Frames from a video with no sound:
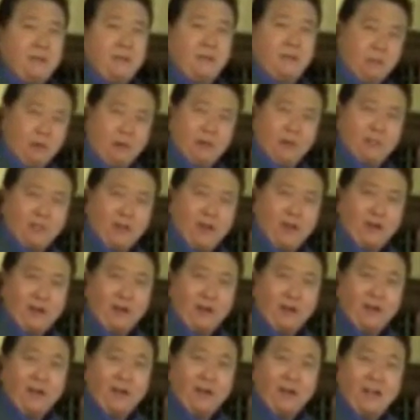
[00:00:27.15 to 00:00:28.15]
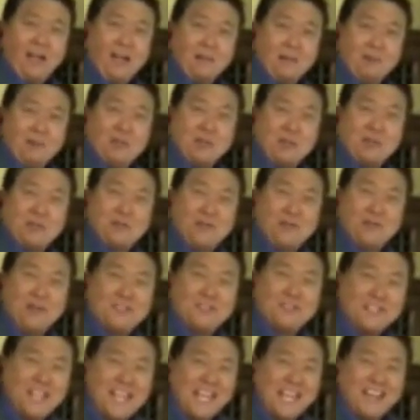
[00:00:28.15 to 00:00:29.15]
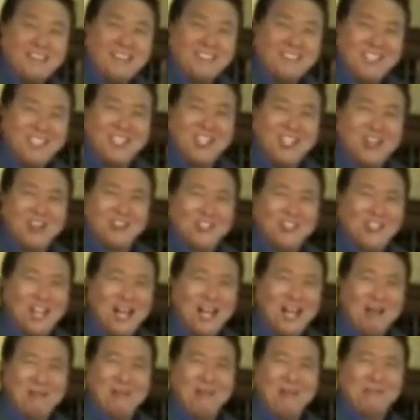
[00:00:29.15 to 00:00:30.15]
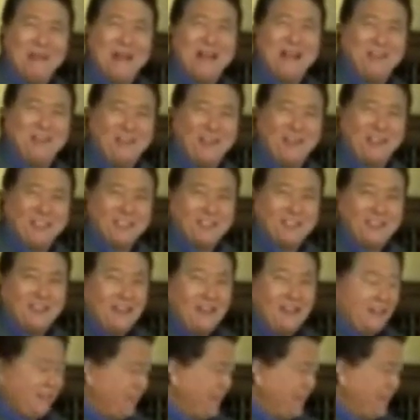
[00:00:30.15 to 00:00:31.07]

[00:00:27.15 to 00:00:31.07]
The words are, I'm looking for a safe, secure job with benefits.